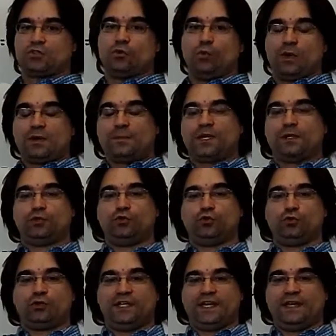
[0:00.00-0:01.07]
So what I'm going to
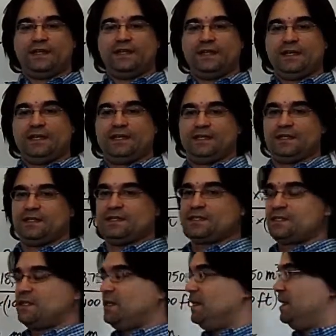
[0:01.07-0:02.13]
do then
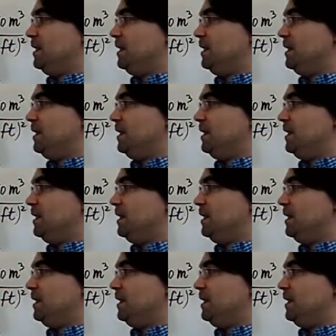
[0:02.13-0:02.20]
is